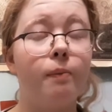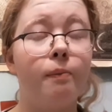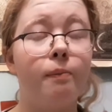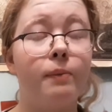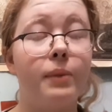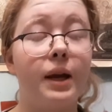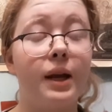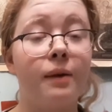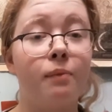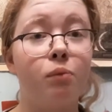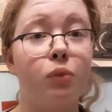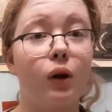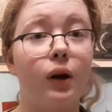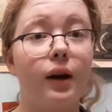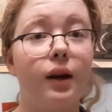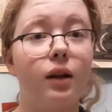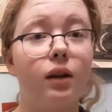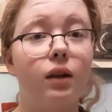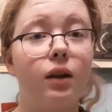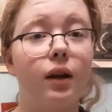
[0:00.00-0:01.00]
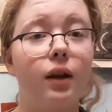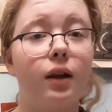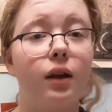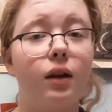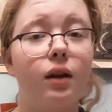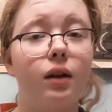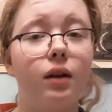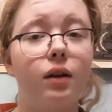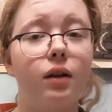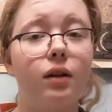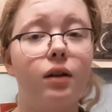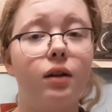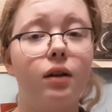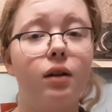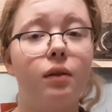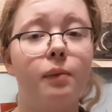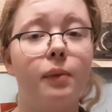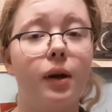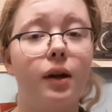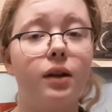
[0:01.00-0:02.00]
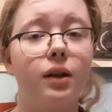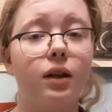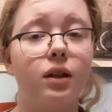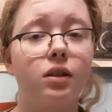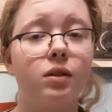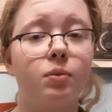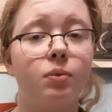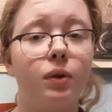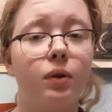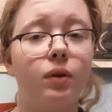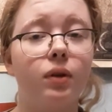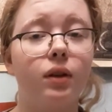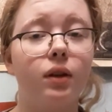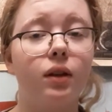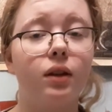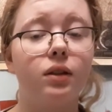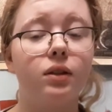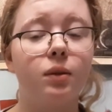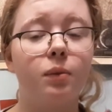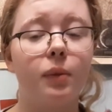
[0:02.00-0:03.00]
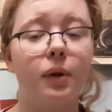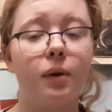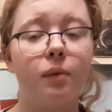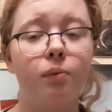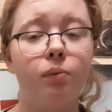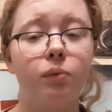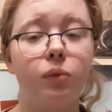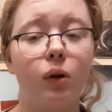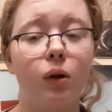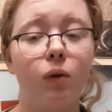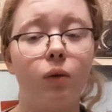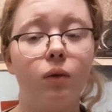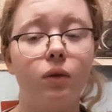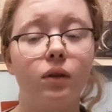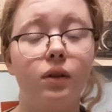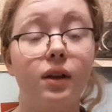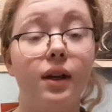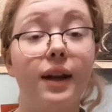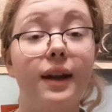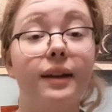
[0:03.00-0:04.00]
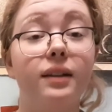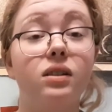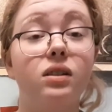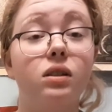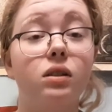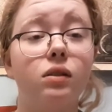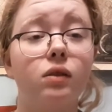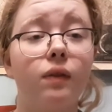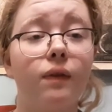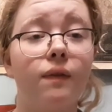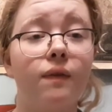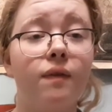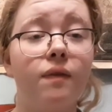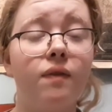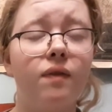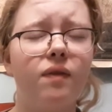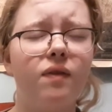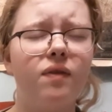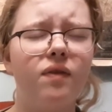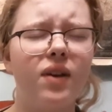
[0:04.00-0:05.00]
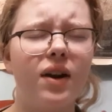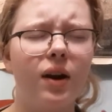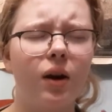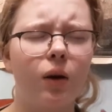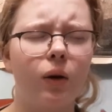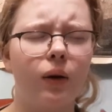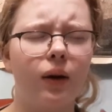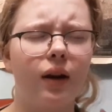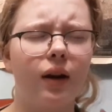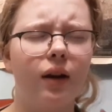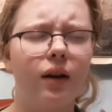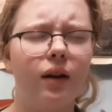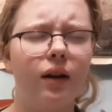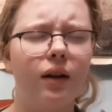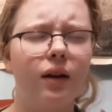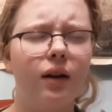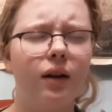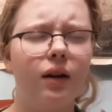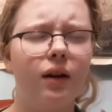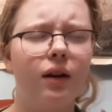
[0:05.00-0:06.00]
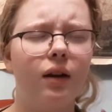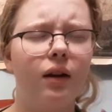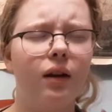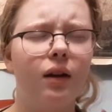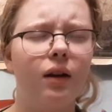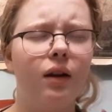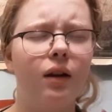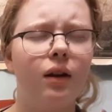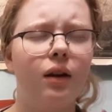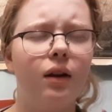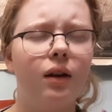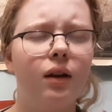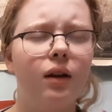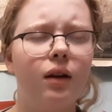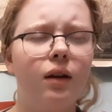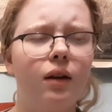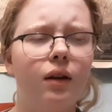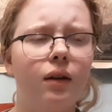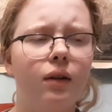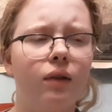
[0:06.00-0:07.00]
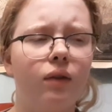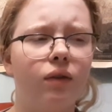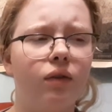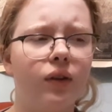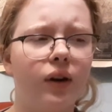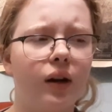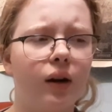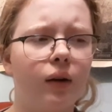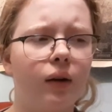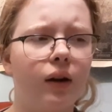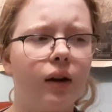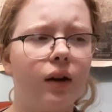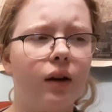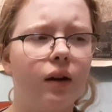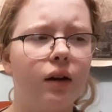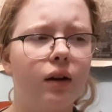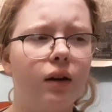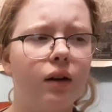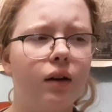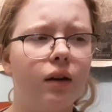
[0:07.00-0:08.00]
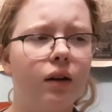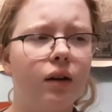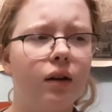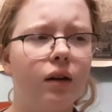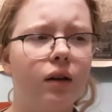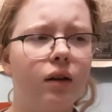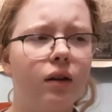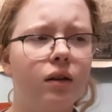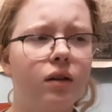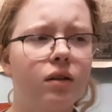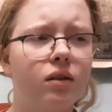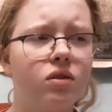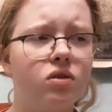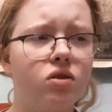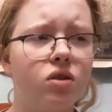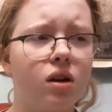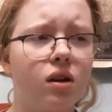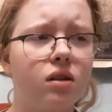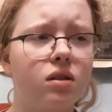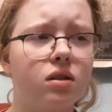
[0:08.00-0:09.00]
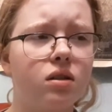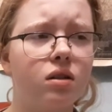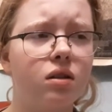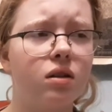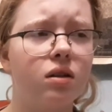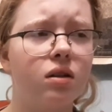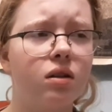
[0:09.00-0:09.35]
big brain, mind exploded, because I'm like, bro, it's very, very just